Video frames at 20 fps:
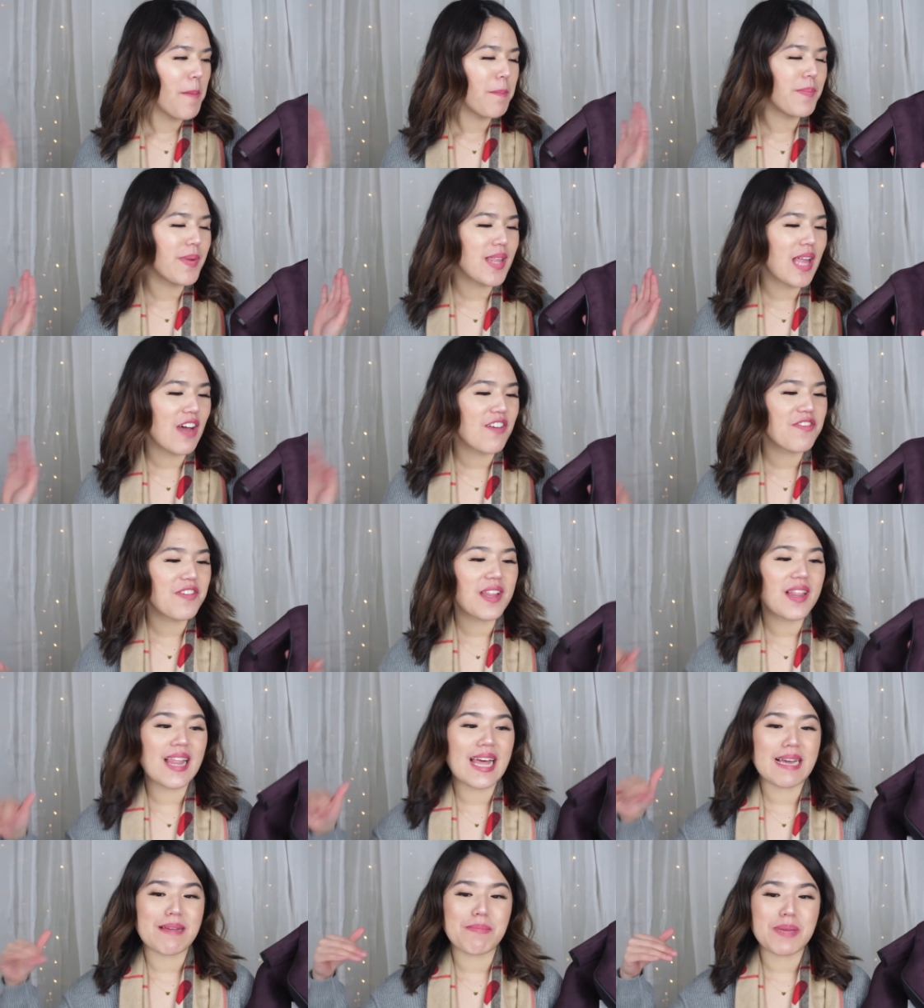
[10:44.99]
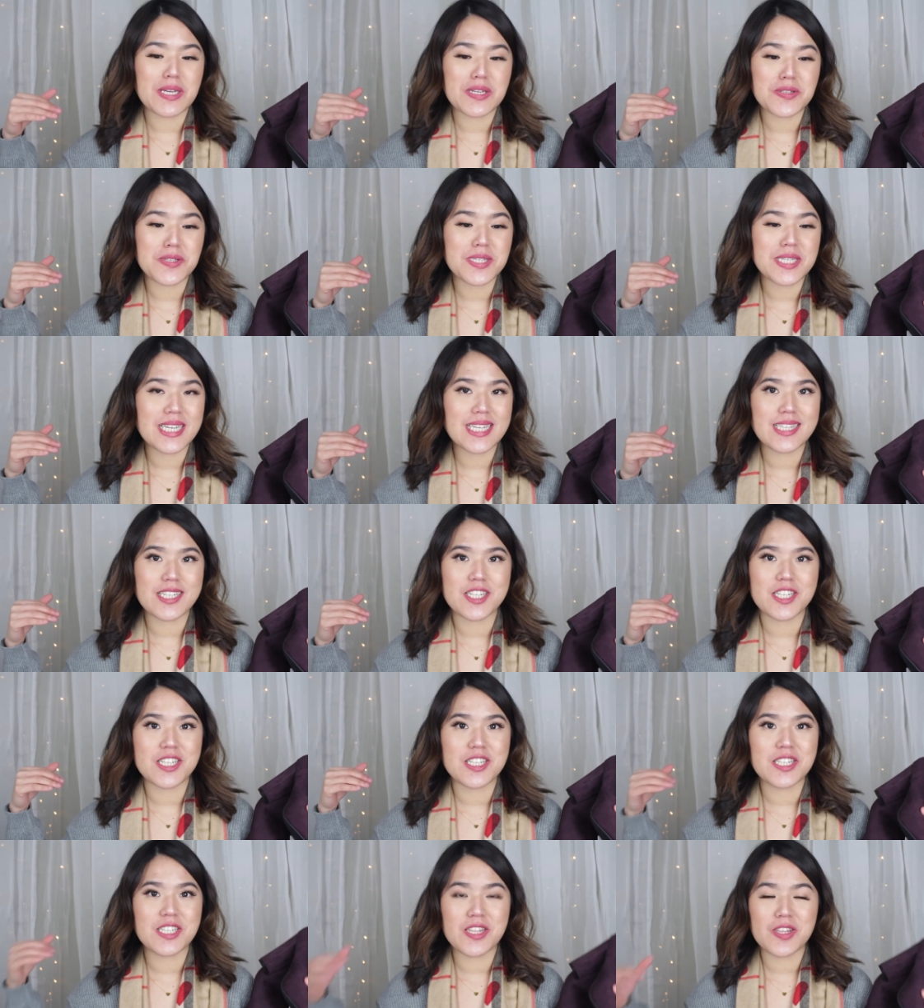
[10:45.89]
But I feel like because it
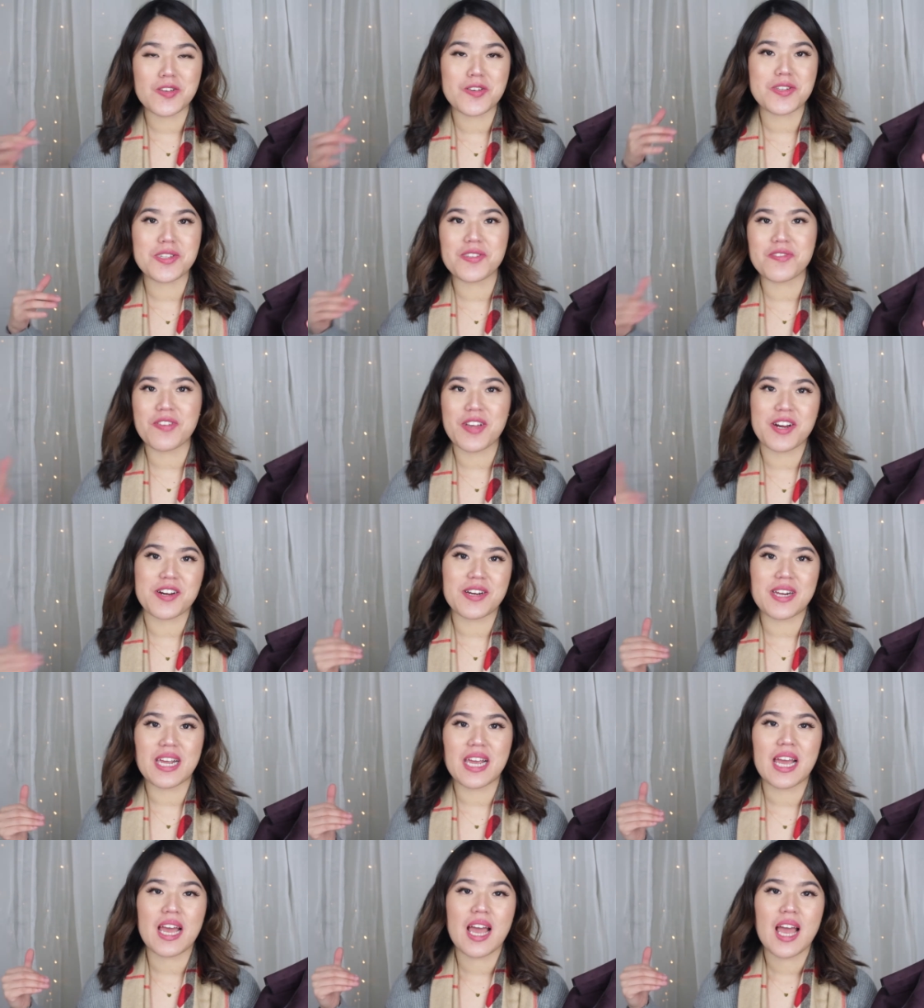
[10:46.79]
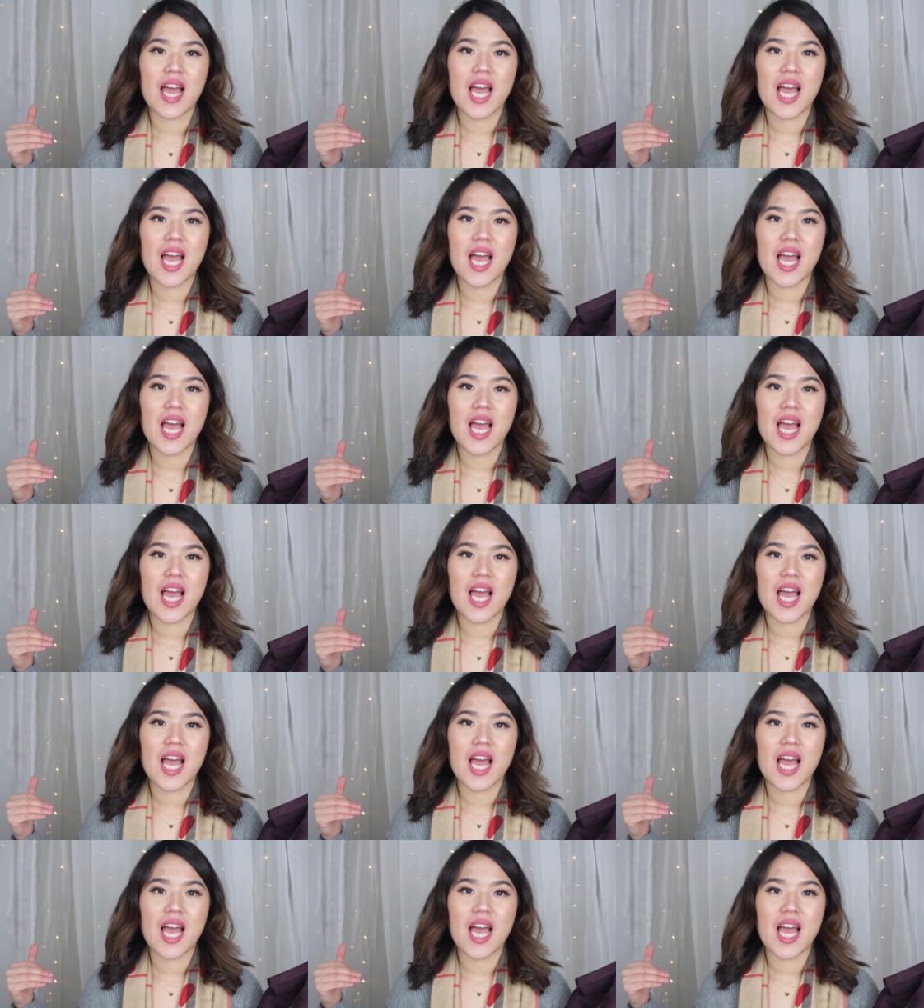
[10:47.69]
just looks very